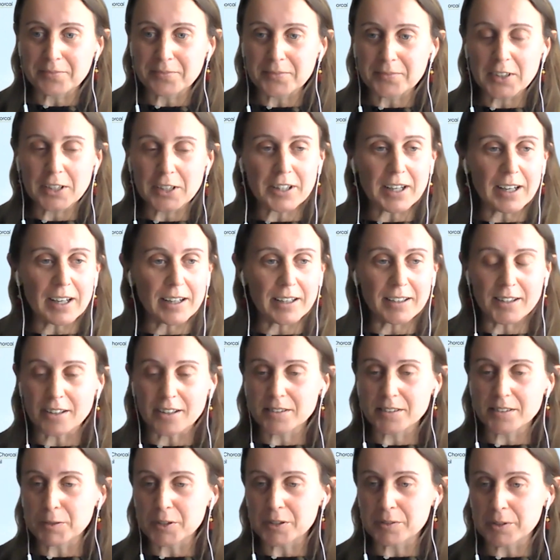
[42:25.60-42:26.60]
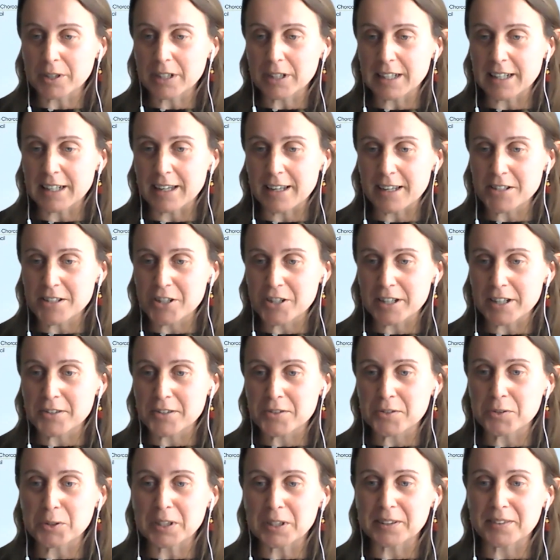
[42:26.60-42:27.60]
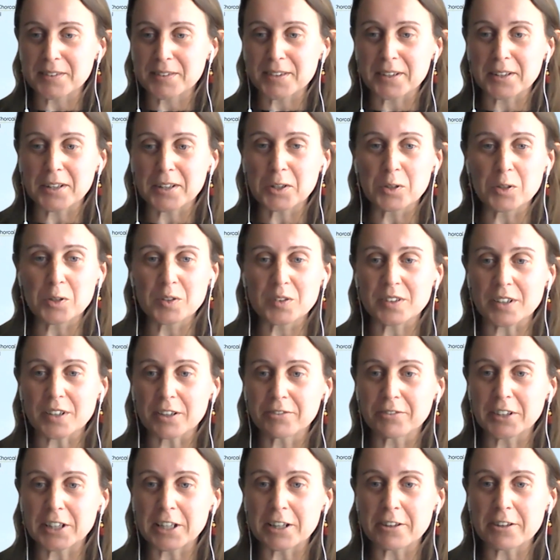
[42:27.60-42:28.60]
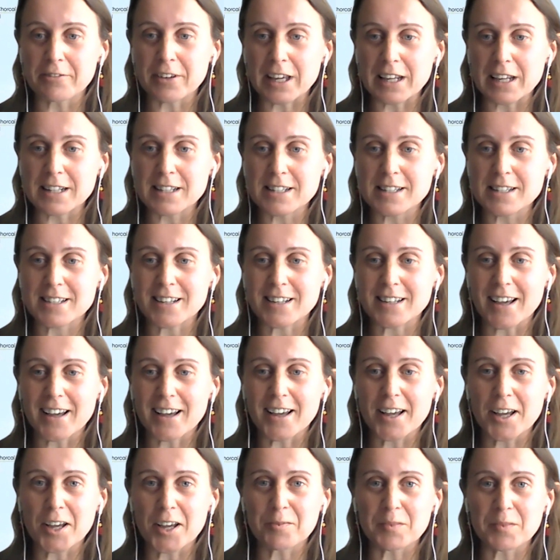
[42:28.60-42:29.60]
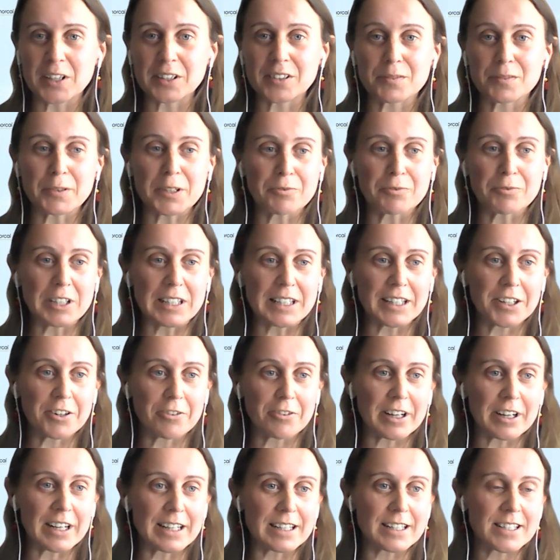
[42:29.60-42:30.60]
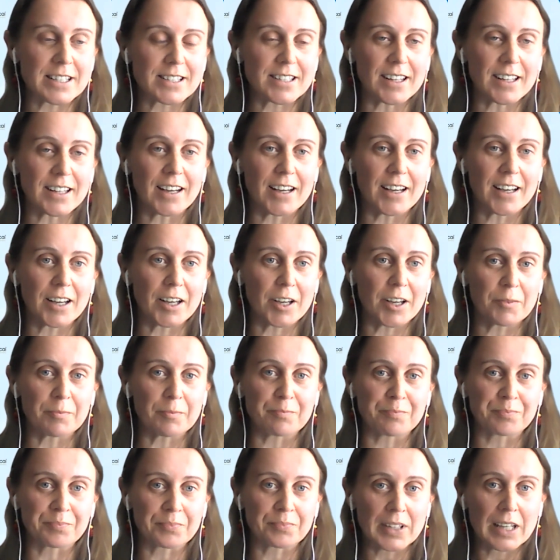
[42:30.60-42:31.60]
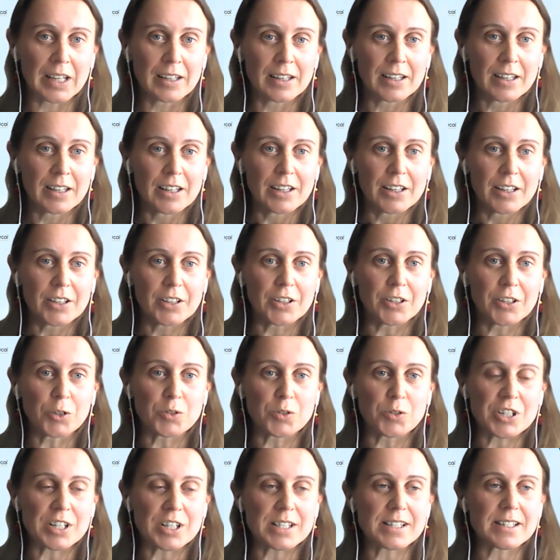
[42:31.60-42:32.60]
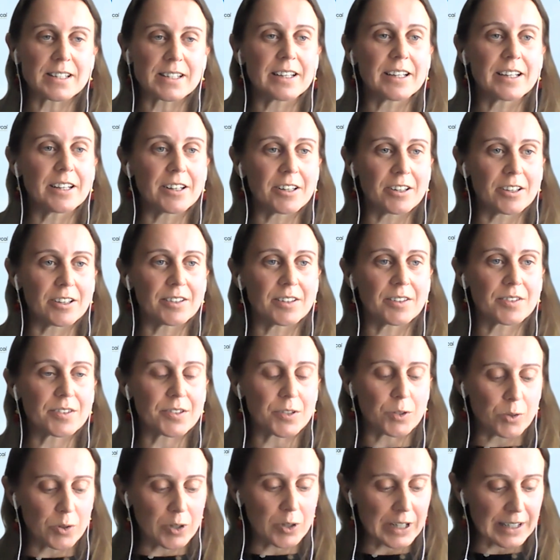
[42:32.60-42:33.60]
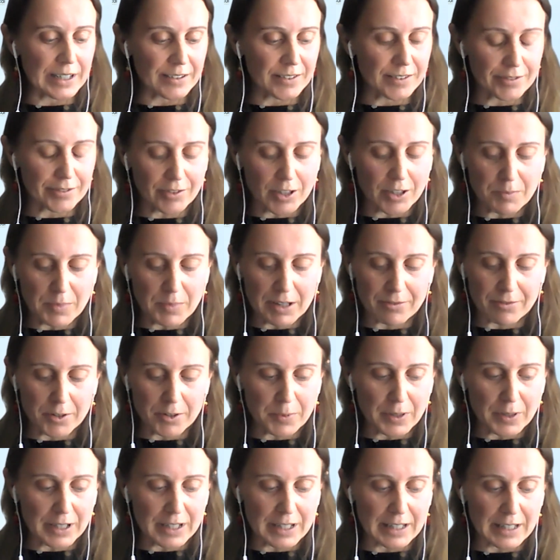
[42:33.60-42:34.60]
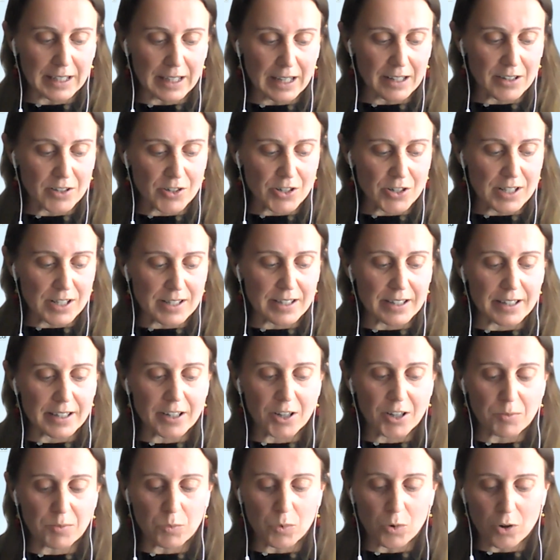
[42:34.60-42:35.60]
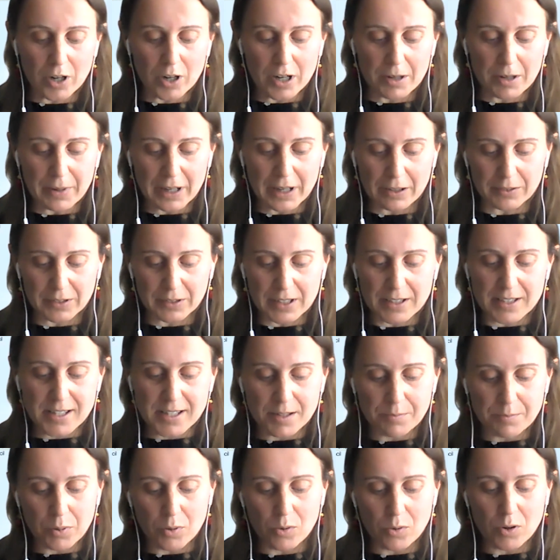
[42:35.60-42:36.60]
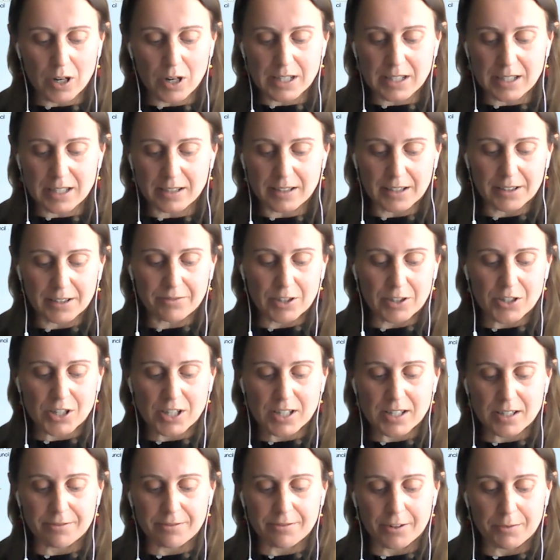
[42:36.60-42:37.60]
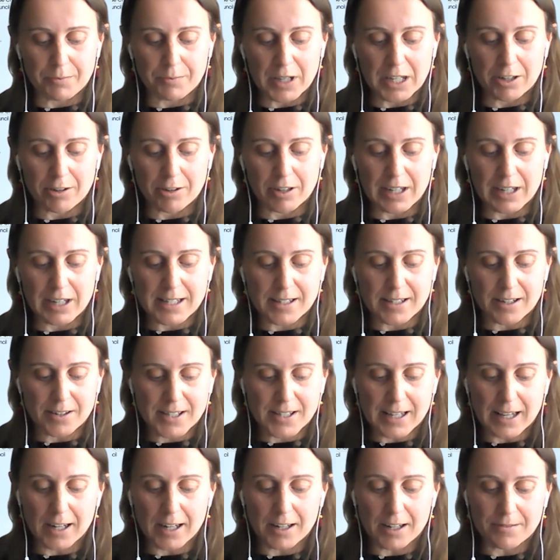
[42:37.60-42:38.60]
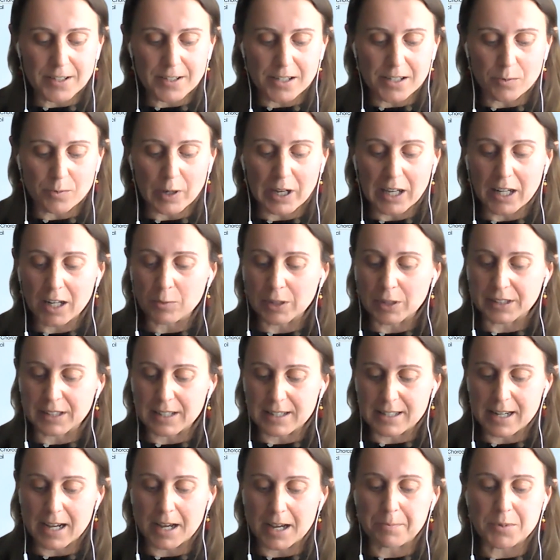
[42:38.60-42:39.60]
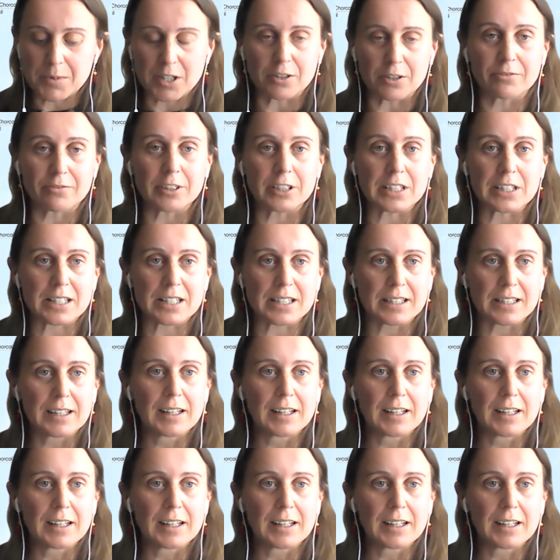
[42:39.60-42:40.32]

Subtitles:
Look, I suppose we're kind of edging towards the close of the event. It's been really great. You know, just to hear the stories from everybody, and just to hear more about the support, and even just to familiarize ourselves as well with the depth of it